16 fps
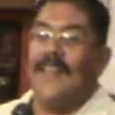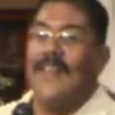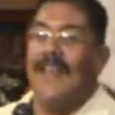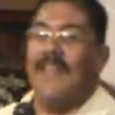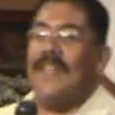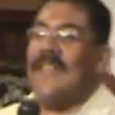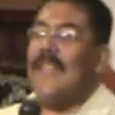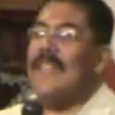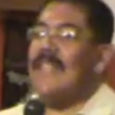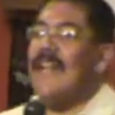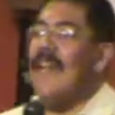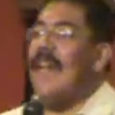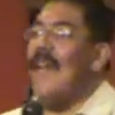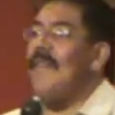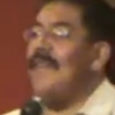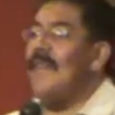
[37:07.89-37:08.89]
Everything
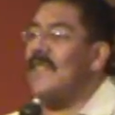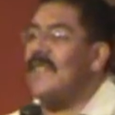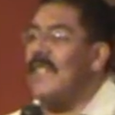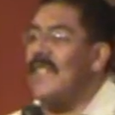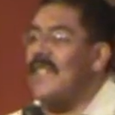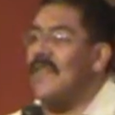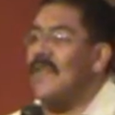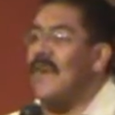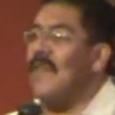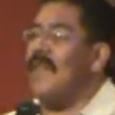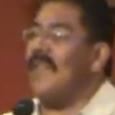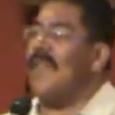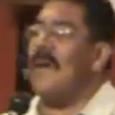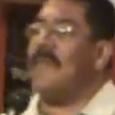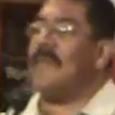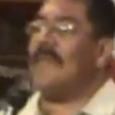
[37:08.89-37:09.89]
that I ever teach you,
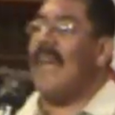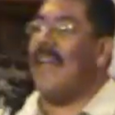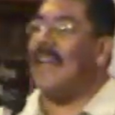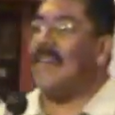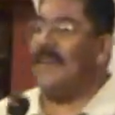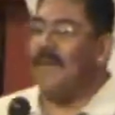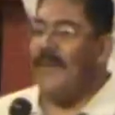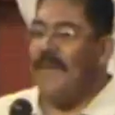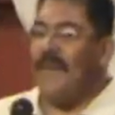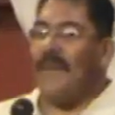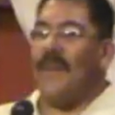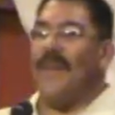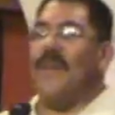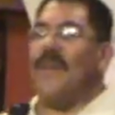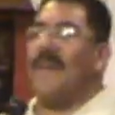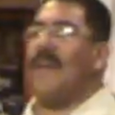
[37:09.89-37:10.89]
everything that I'm telling you, we've
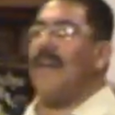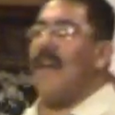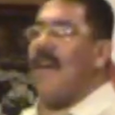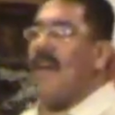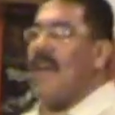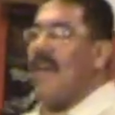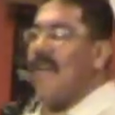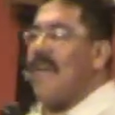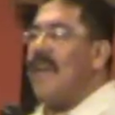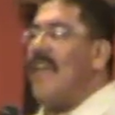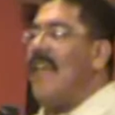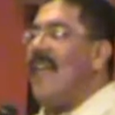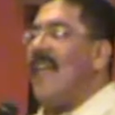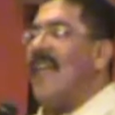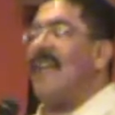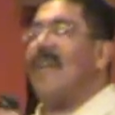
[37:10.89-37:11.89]
learned on our own.
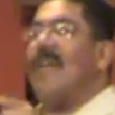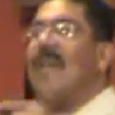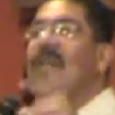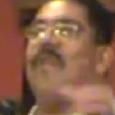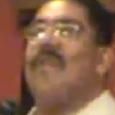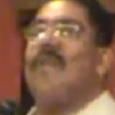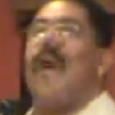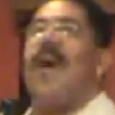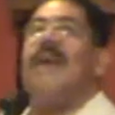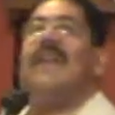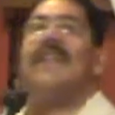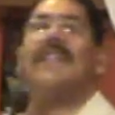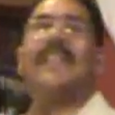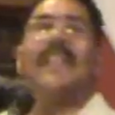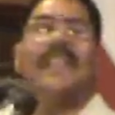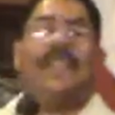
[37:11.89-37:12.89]
And you know who our
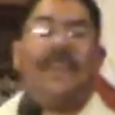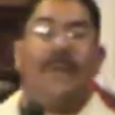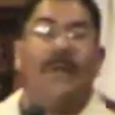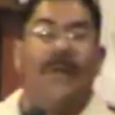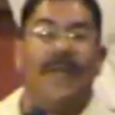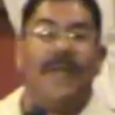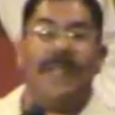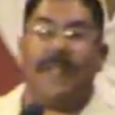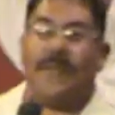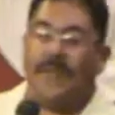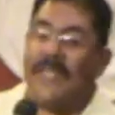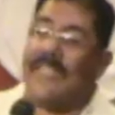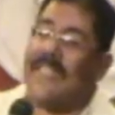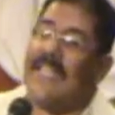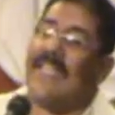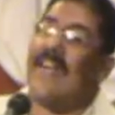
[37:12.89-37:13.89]
teacher was?
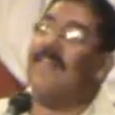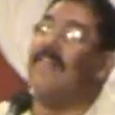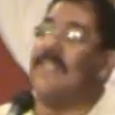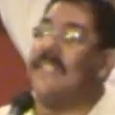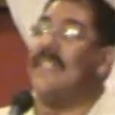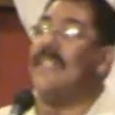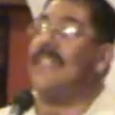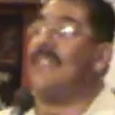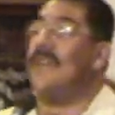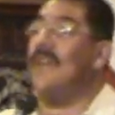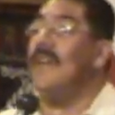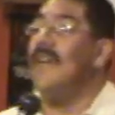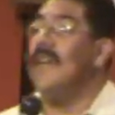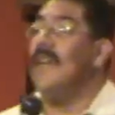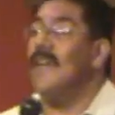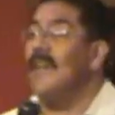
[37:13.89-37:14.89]
We did have a
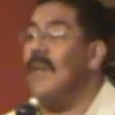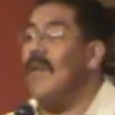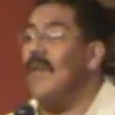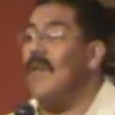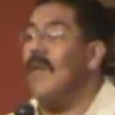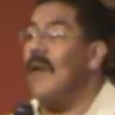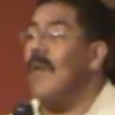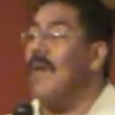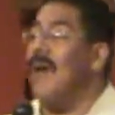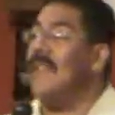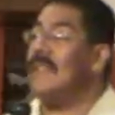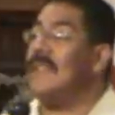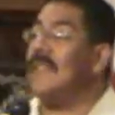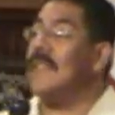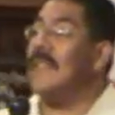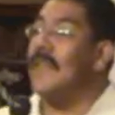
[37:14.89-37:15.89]
teacher. You know who it
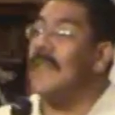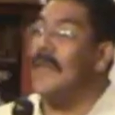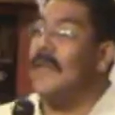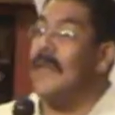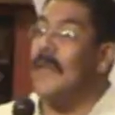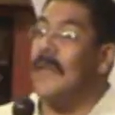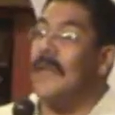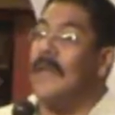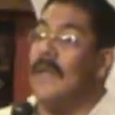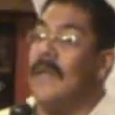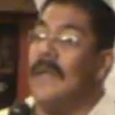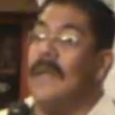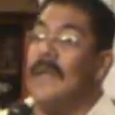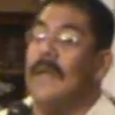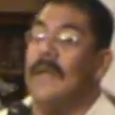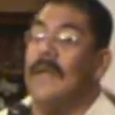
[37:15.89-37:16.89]
was?
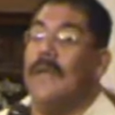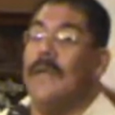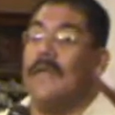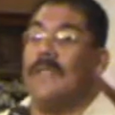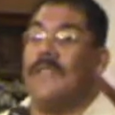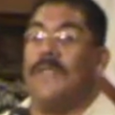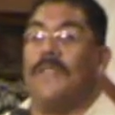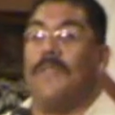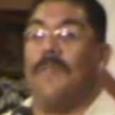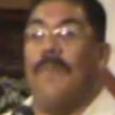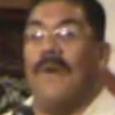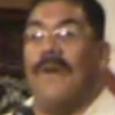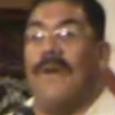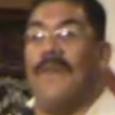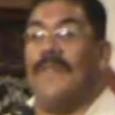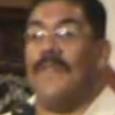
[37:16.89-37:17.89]
It was the
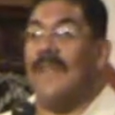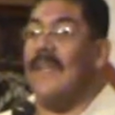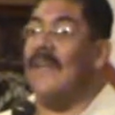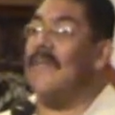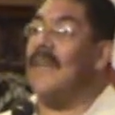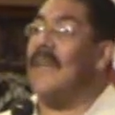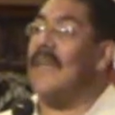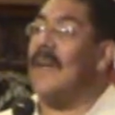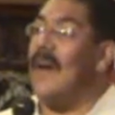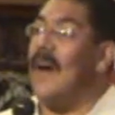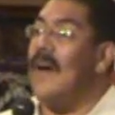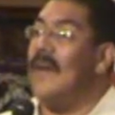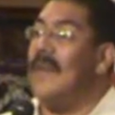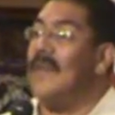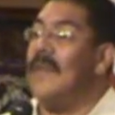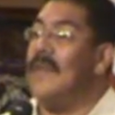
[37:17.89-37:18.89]
Spirit of the Living
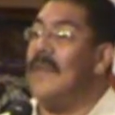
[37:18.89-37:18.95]
God.